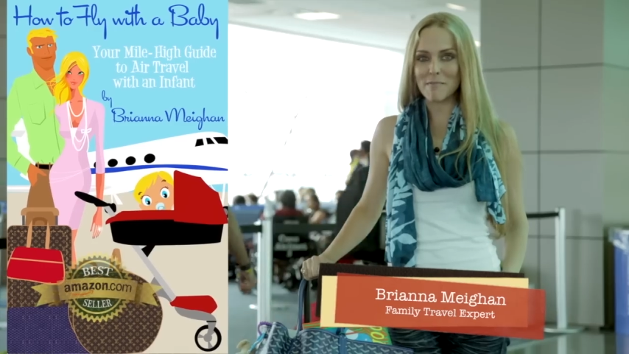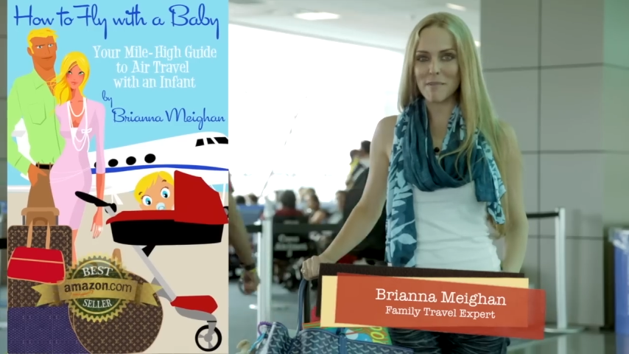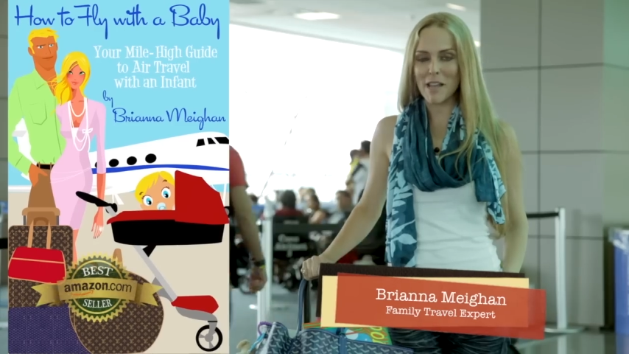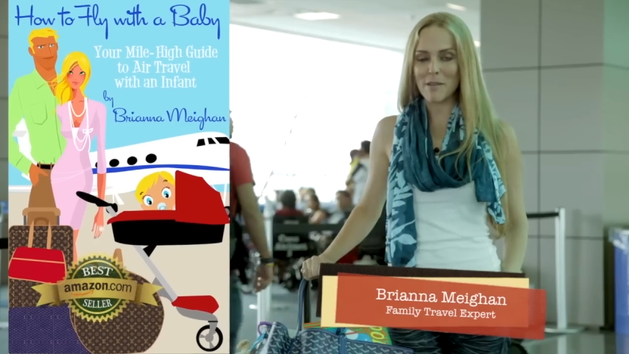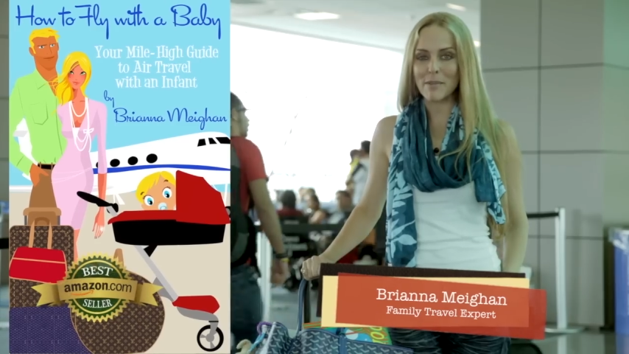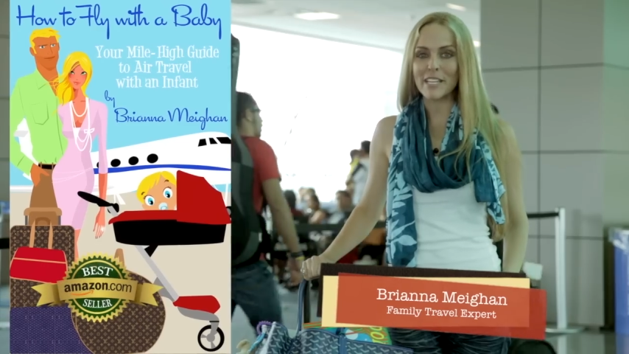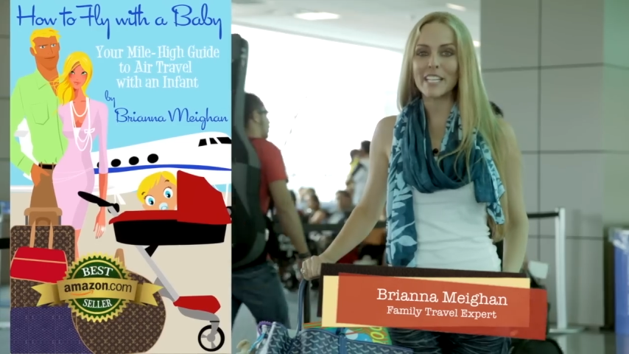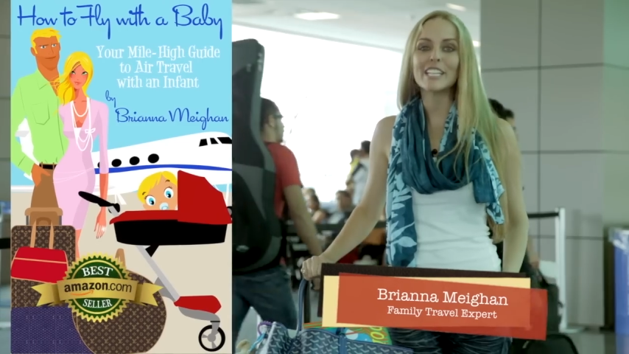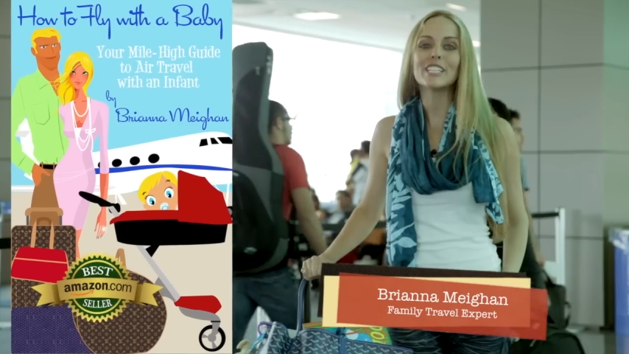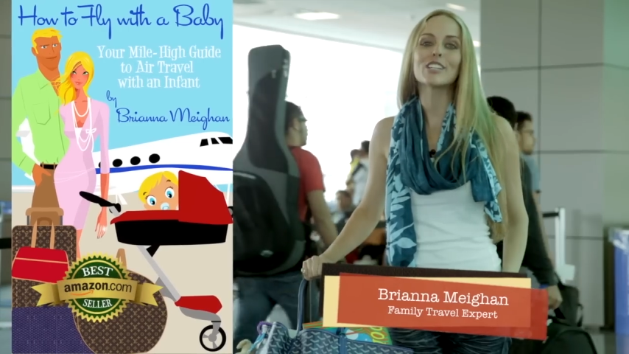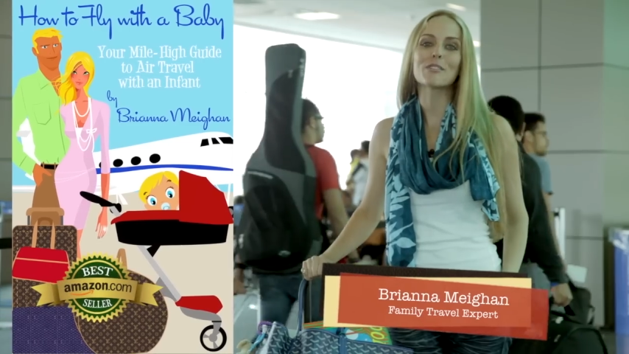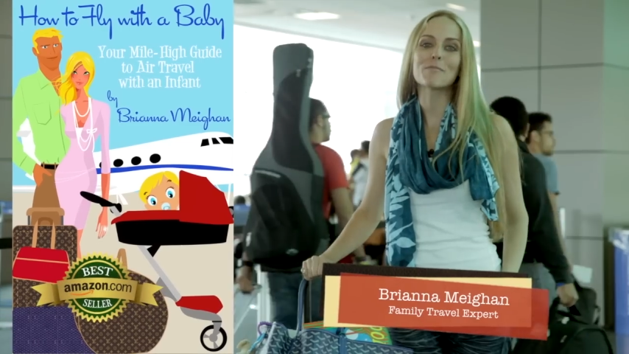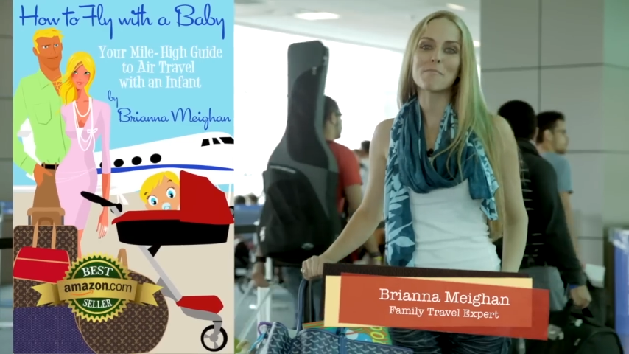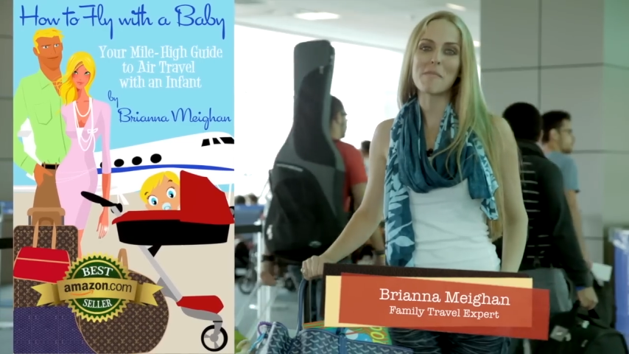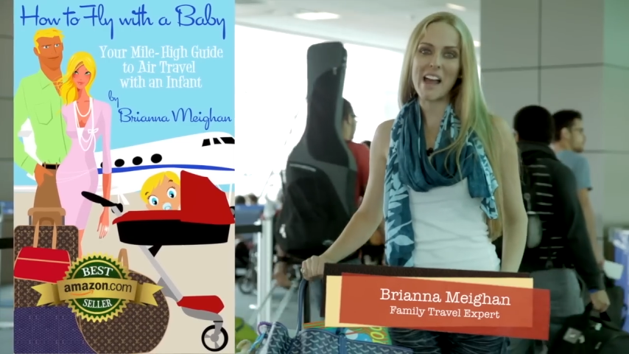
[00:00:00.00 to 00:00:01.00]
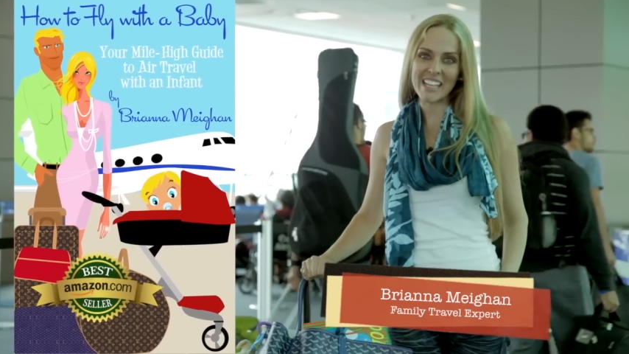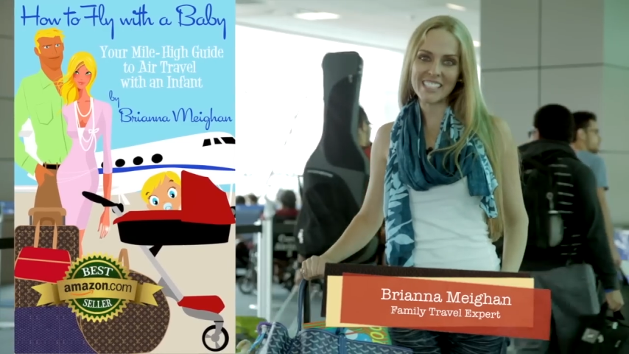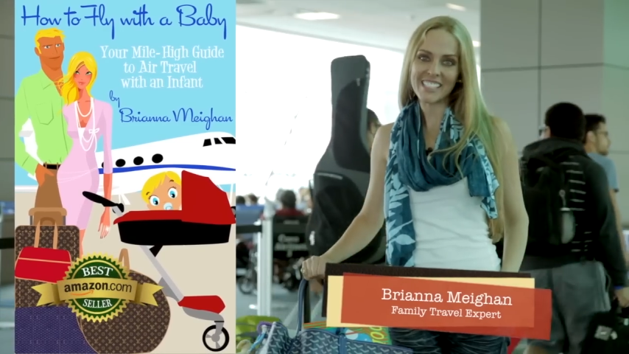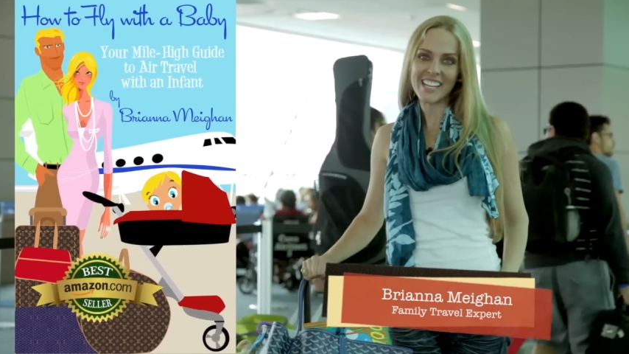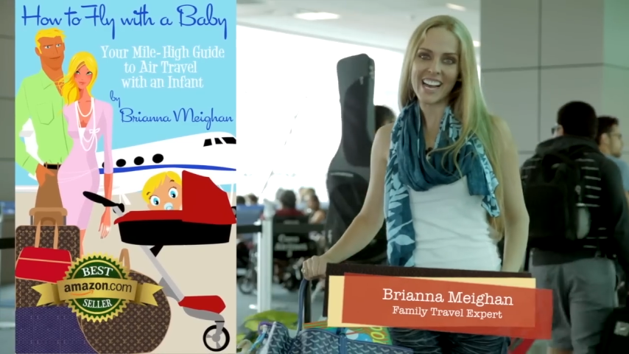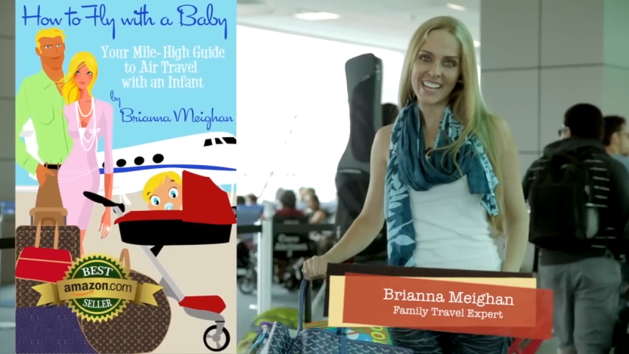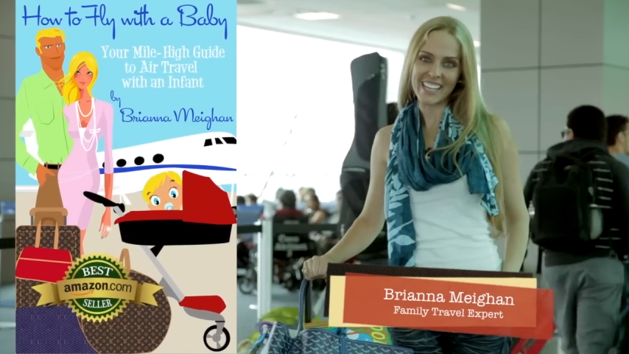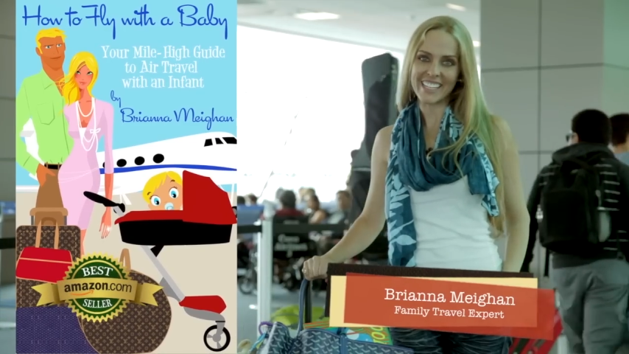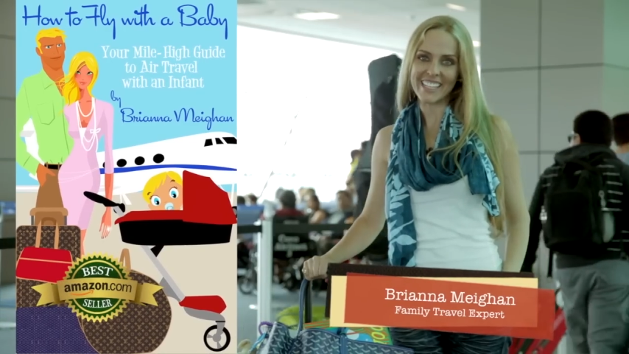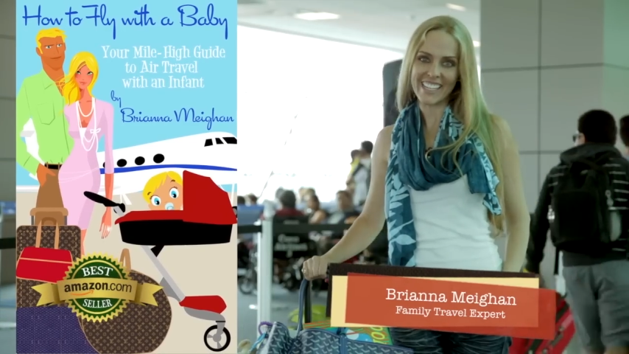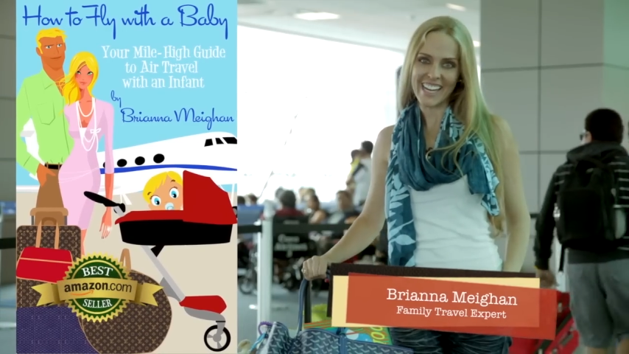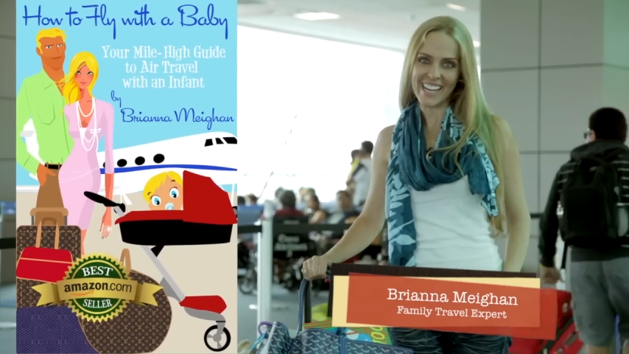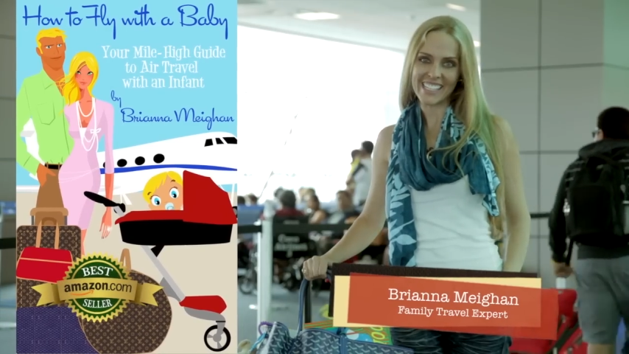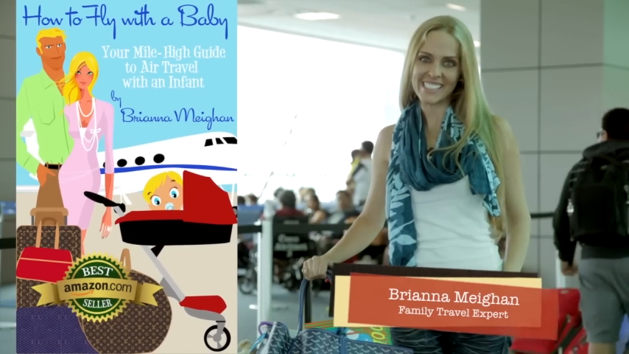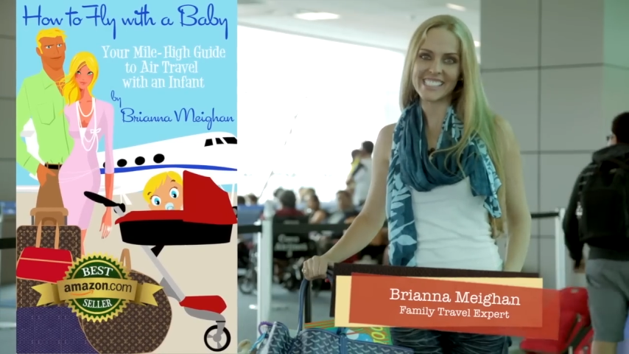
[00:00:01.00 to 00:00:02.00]
Baby, your mile-high
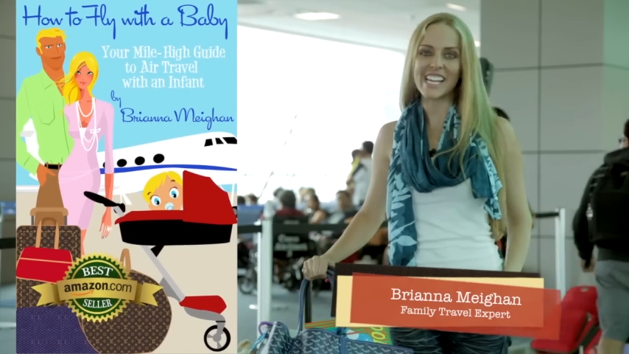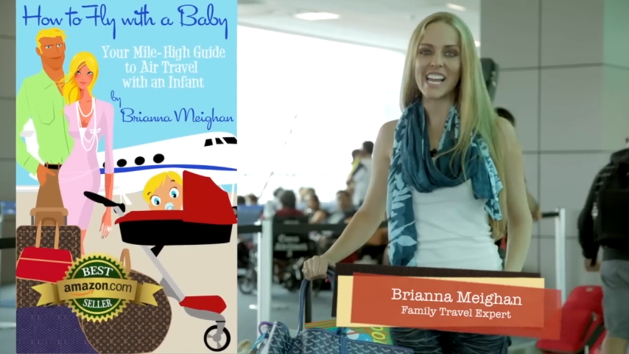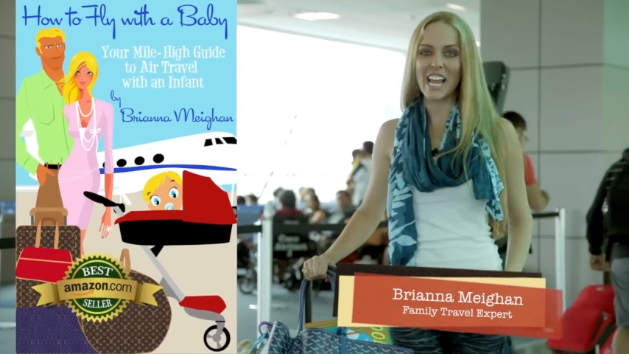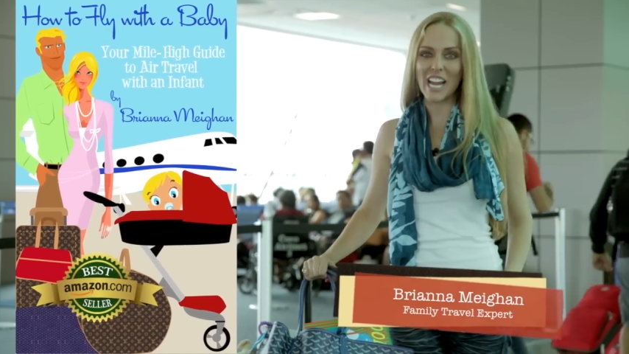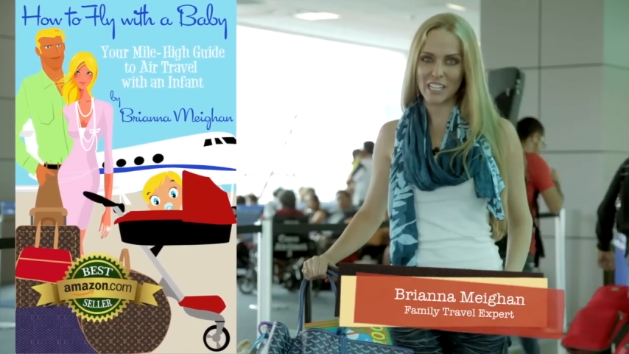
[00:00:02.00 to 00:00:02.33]
guide to